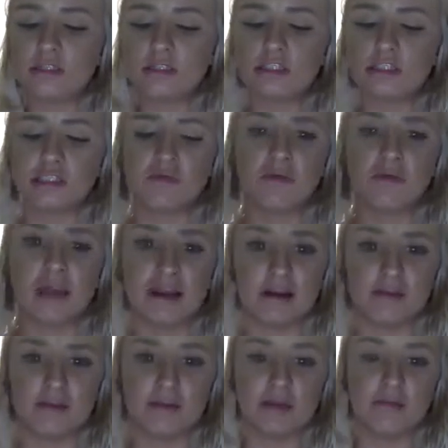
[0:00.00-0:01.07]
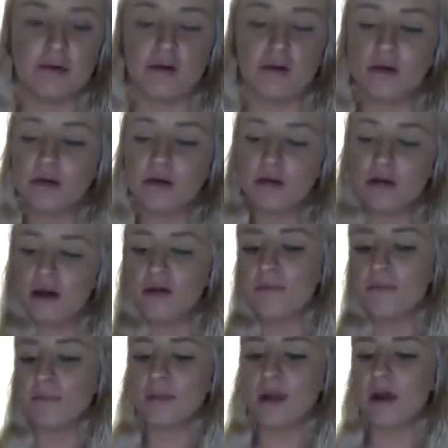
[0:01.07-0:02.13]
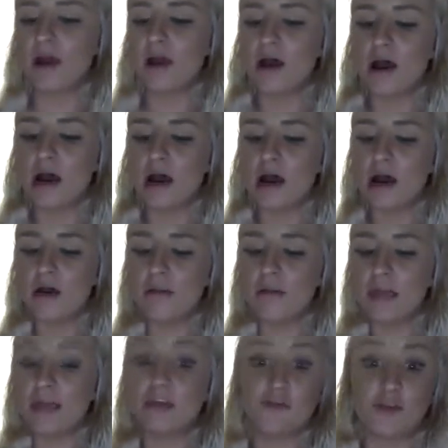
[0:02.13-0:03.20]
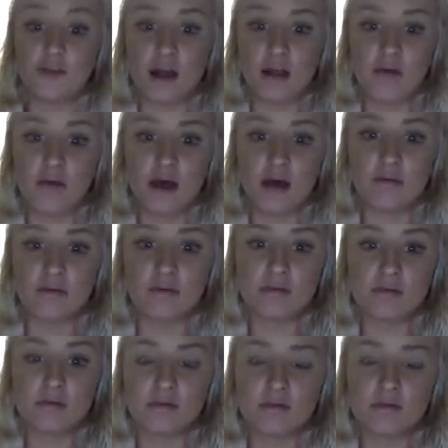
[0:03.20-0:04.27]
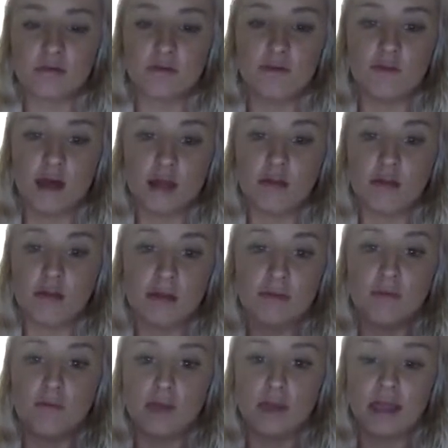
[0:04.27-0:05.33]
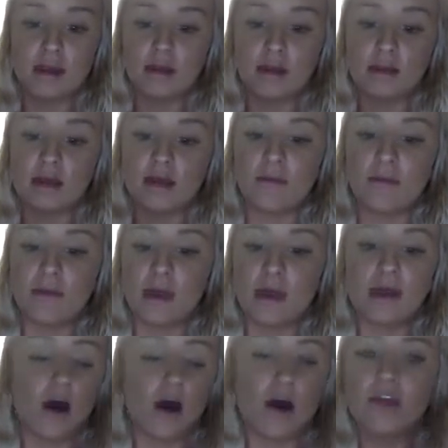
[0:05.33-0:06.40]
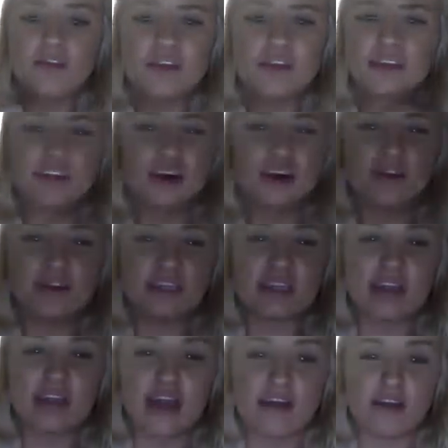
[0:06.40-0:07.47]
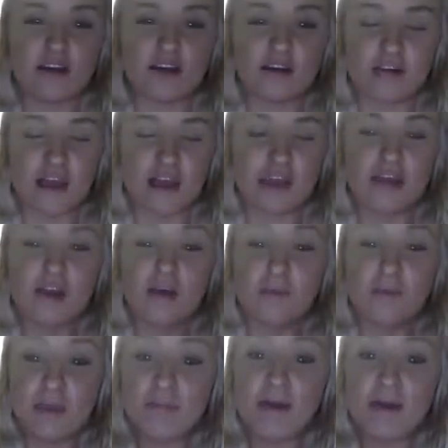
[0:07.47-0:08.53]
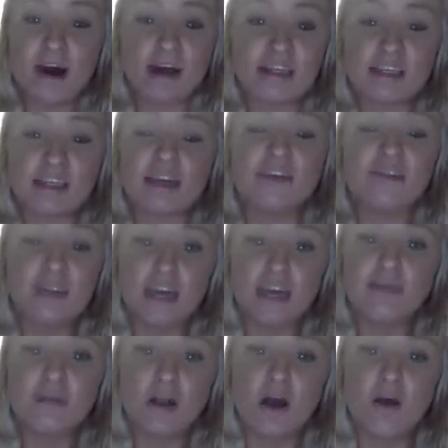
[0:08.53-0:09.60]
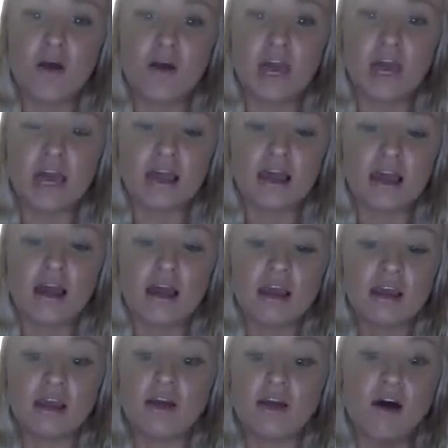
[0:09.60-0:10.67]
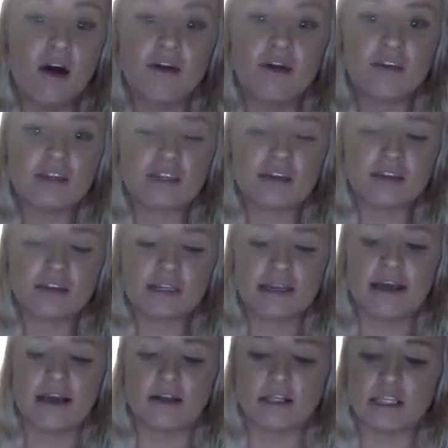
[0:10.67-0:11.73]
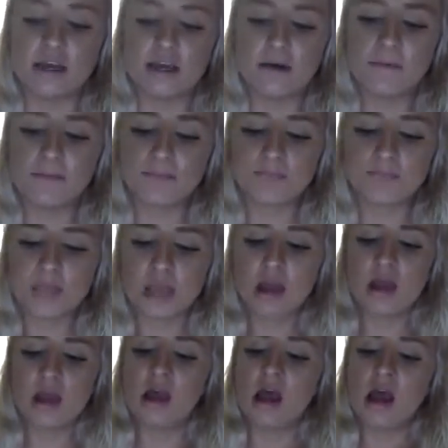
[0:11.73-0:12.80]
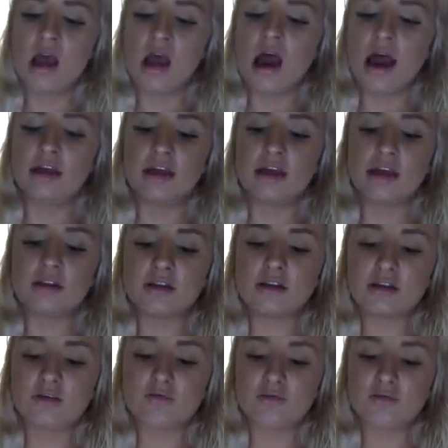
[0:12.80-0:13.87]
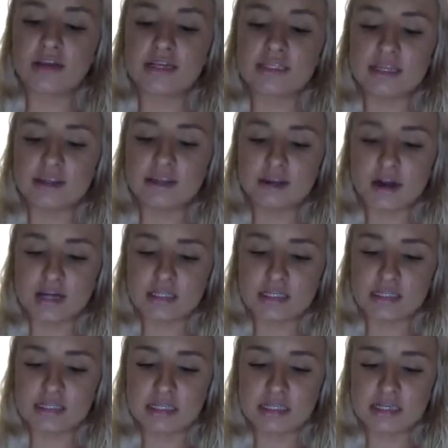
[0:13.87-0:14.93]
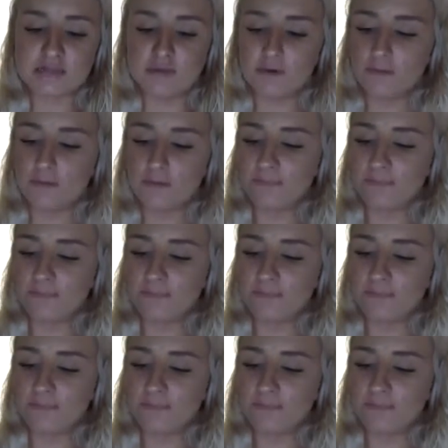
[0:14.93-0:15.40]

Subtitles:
Just wait on people, and then follow up, wait on them. All of this goes together. Like, be positive, keep going, all of this goes together. So another reason you're not successful,